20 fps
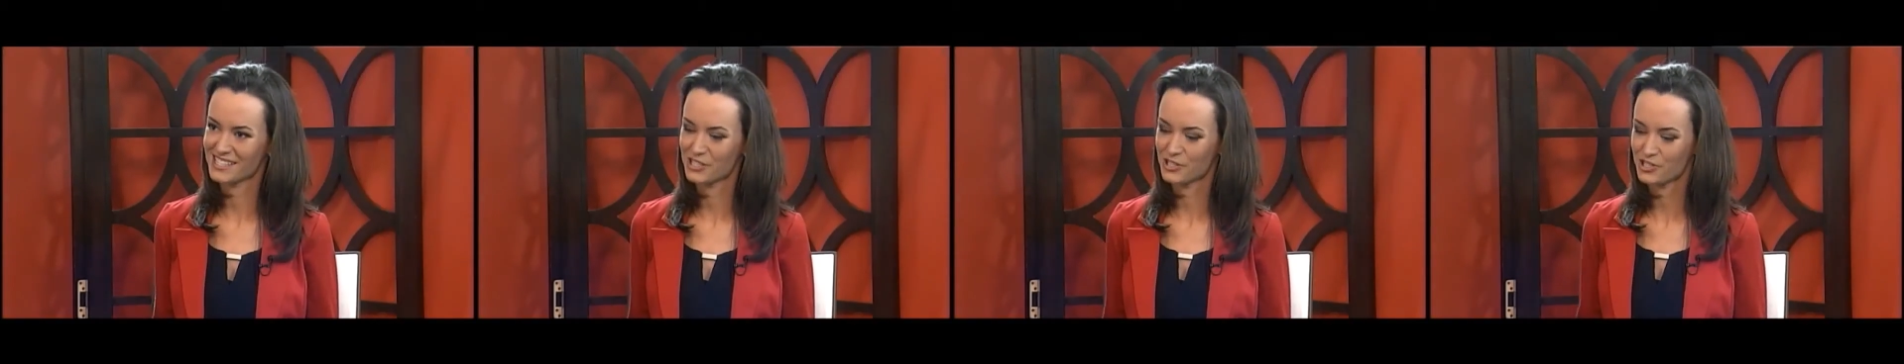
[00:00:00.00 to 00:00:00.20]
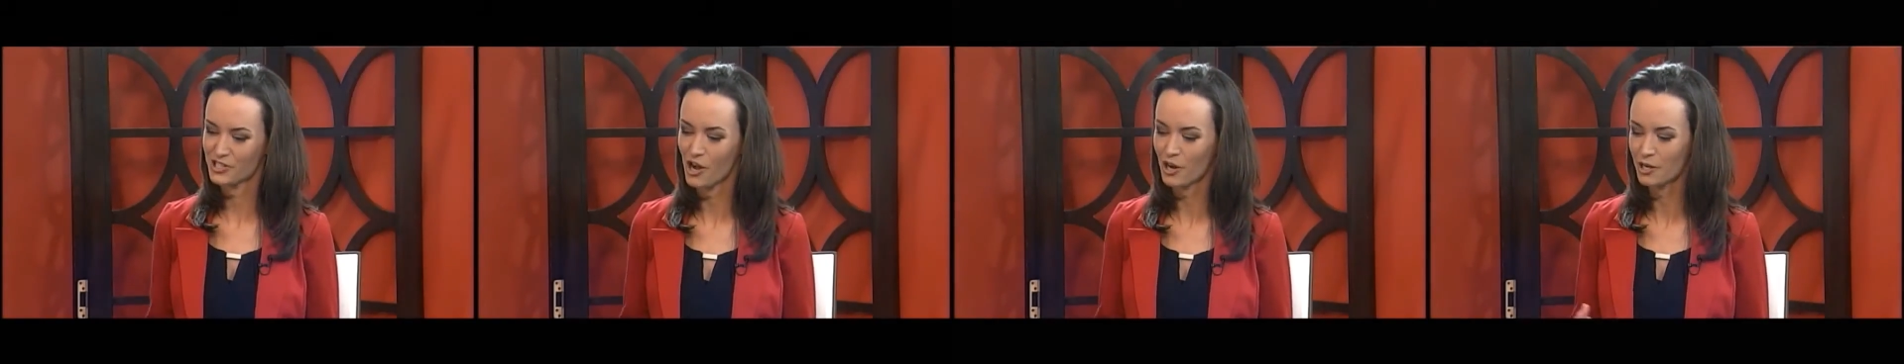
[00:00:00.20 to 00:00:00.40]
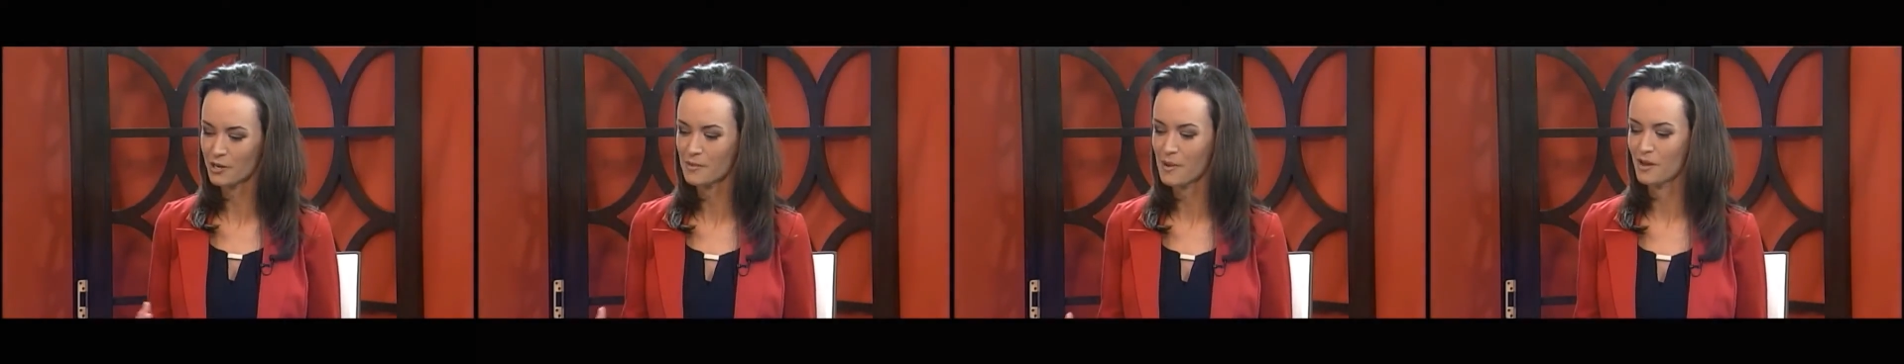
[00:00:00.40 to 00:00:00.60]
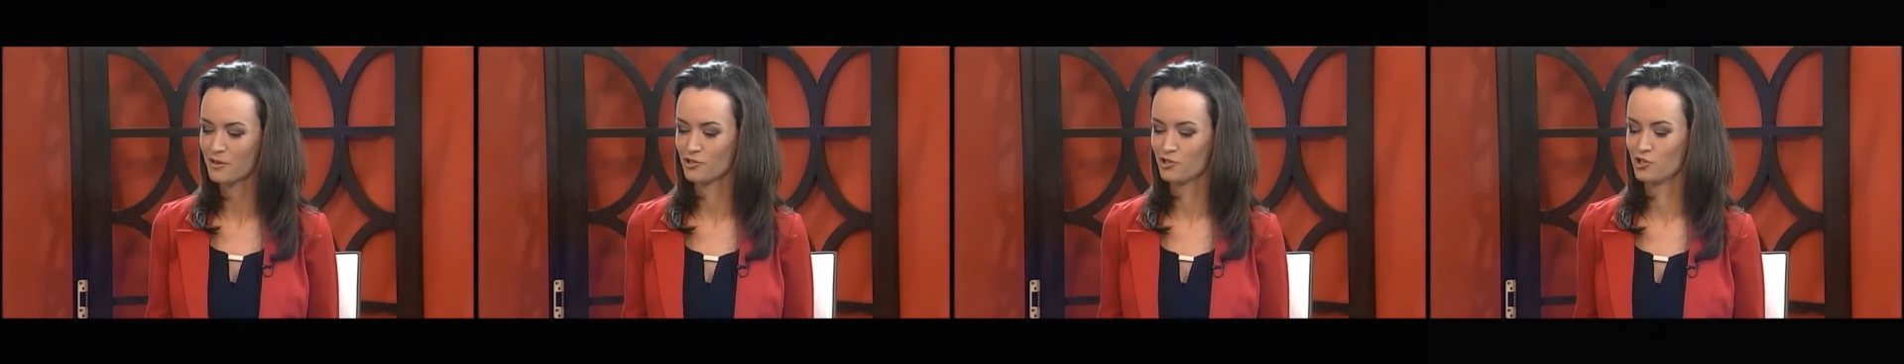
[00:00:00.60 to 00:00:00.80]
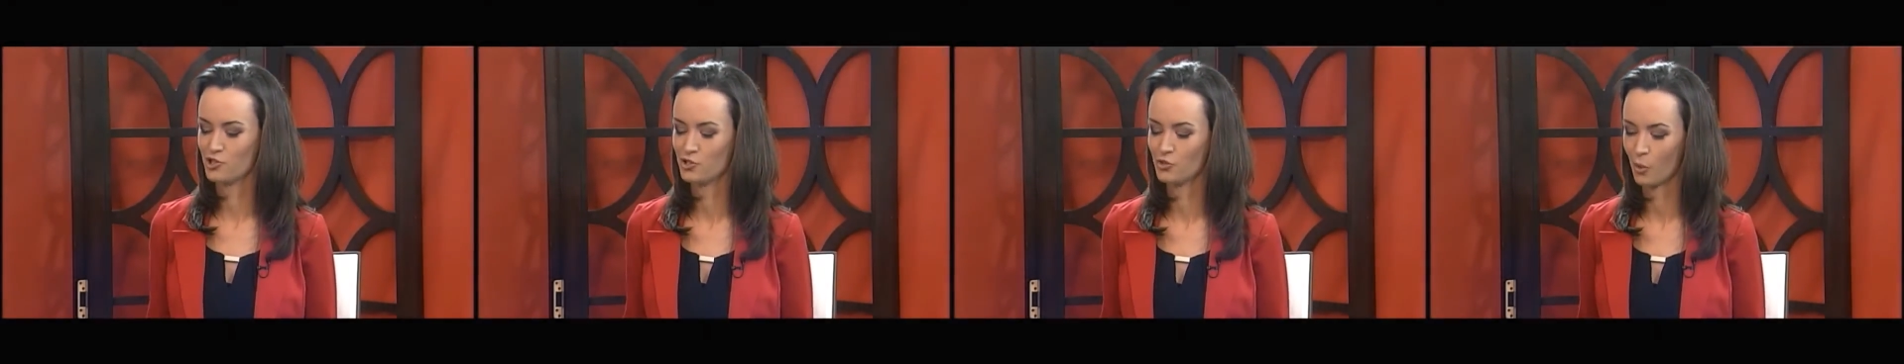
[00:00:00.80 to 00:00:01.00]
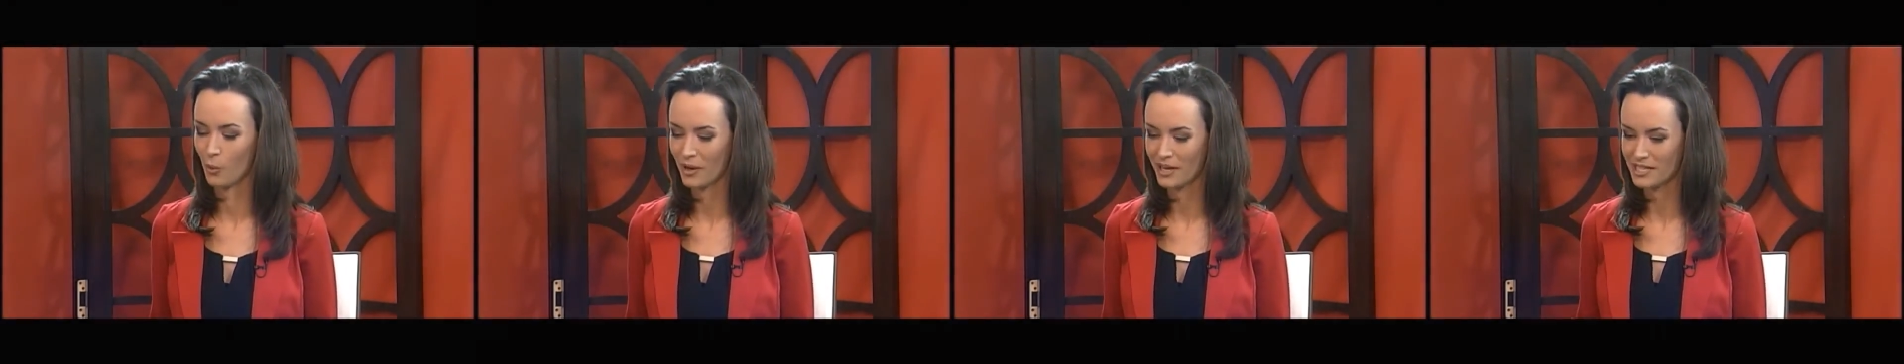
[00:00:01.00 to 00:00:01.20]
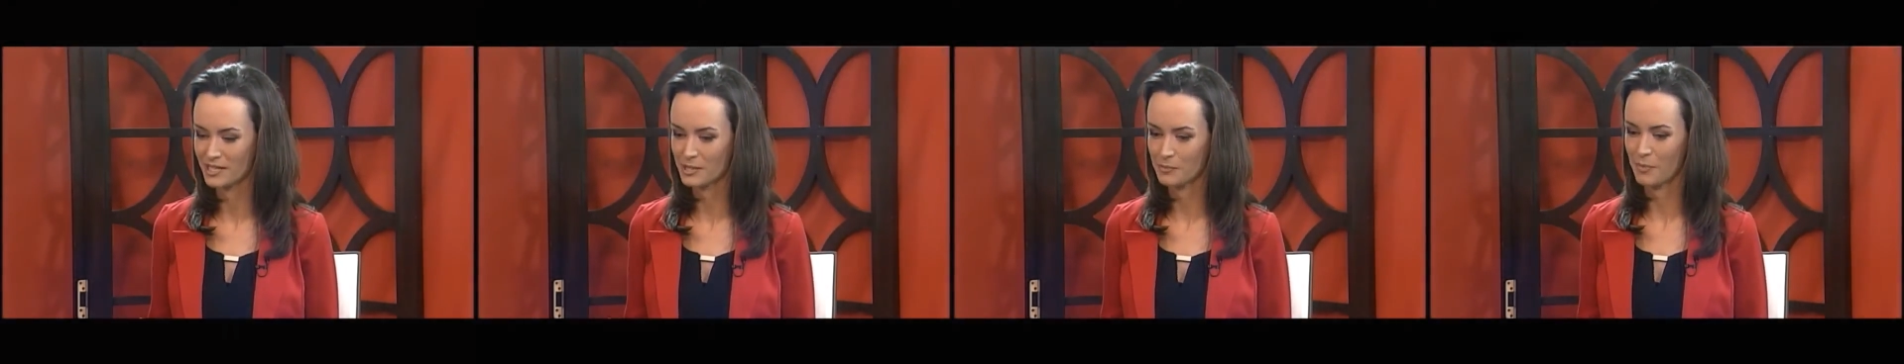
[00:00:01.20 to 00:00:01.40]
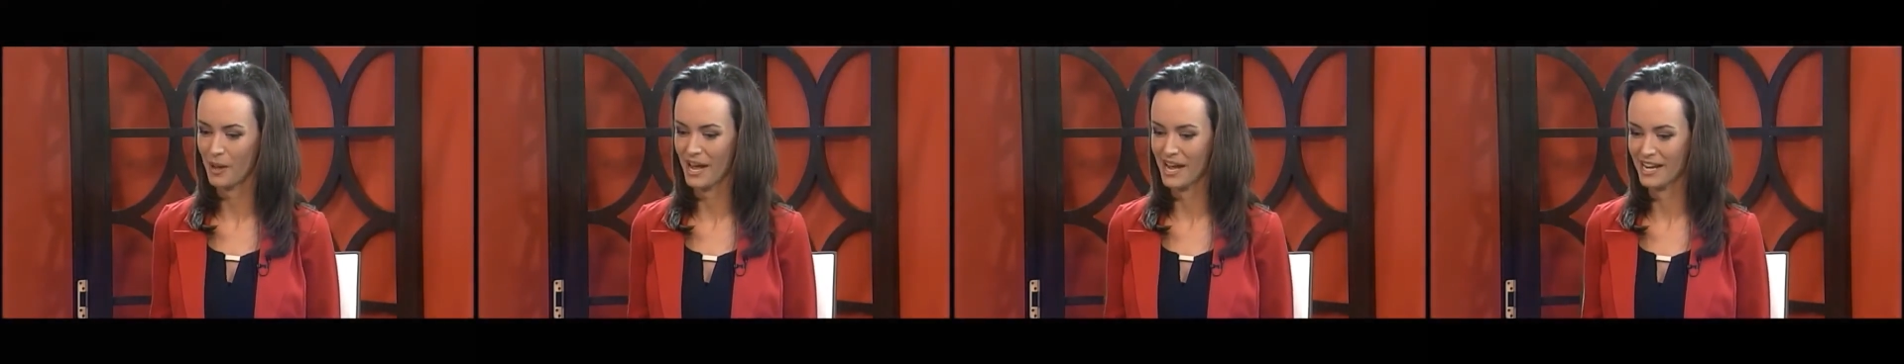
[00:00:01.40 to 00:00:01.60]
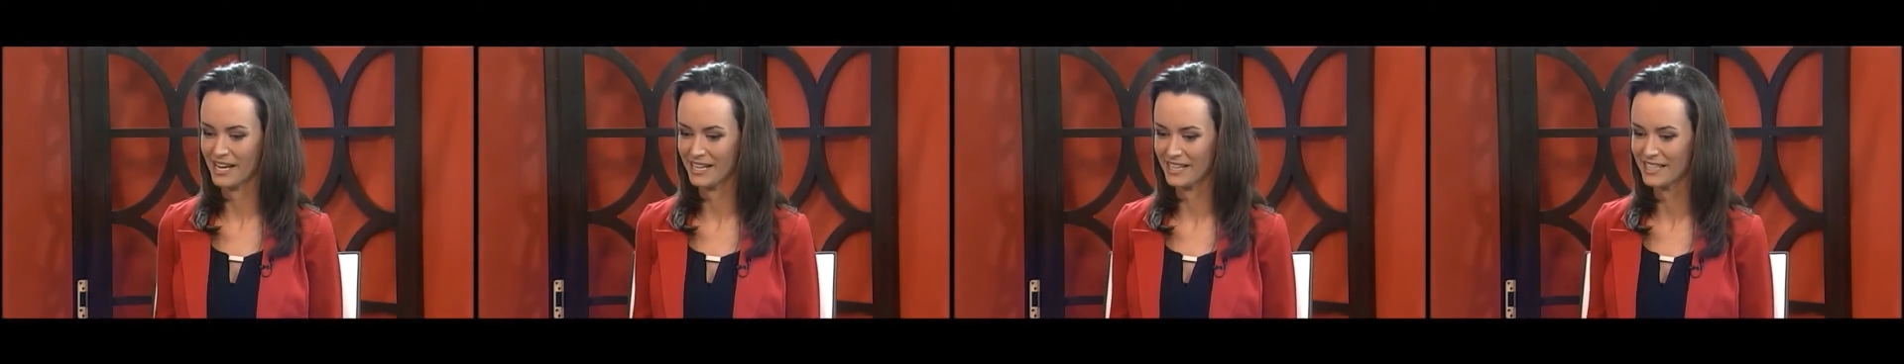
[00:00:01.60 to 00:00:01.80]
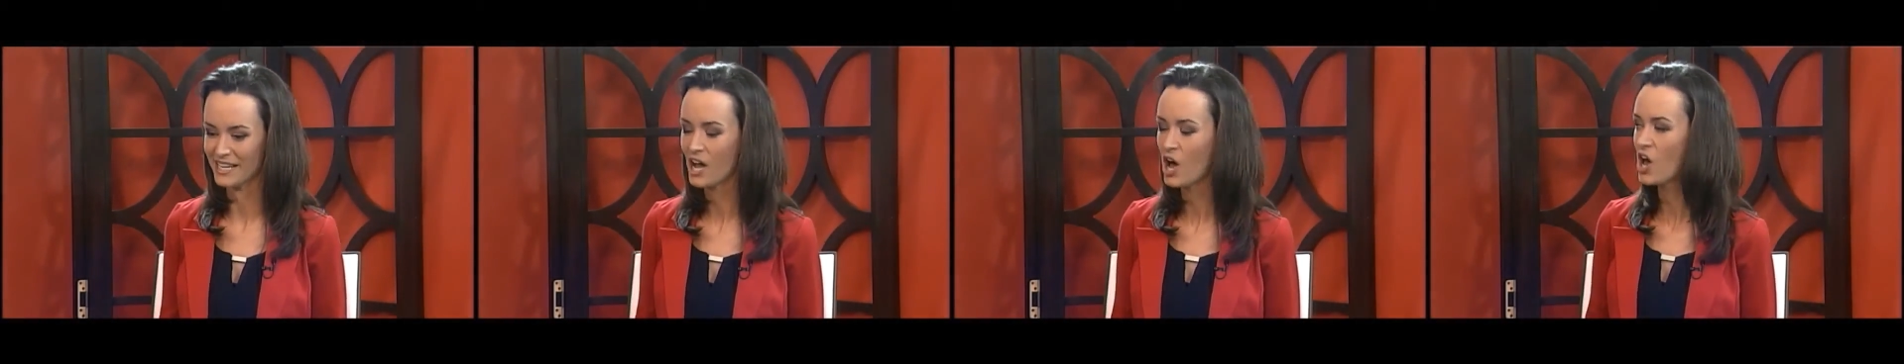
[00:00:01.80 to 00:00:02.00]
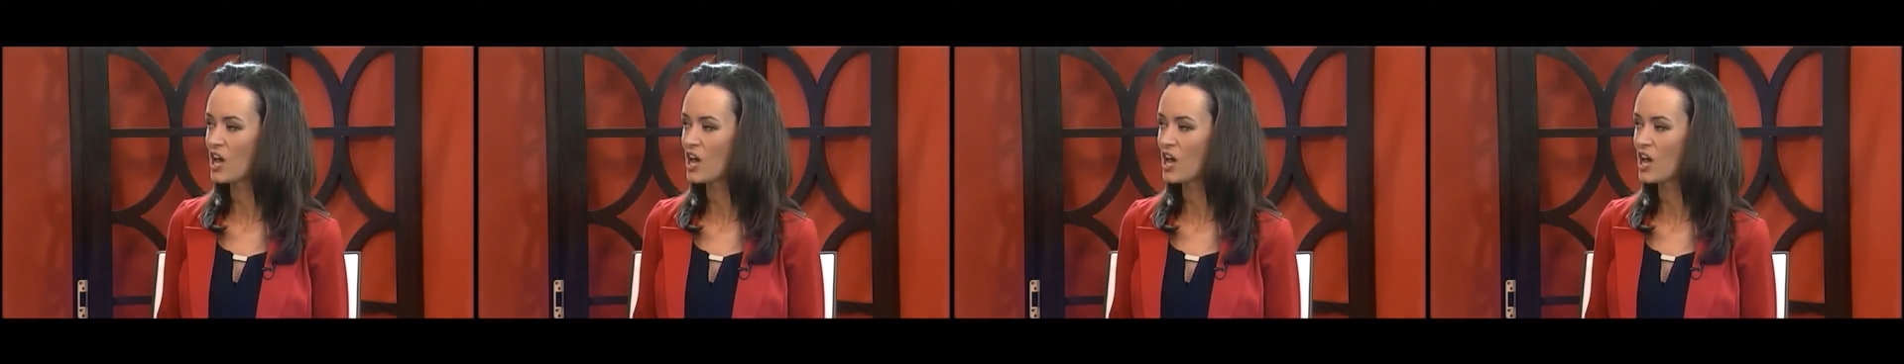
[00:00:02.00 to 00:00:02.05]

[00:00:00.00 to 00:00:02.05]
you're talking about joint pain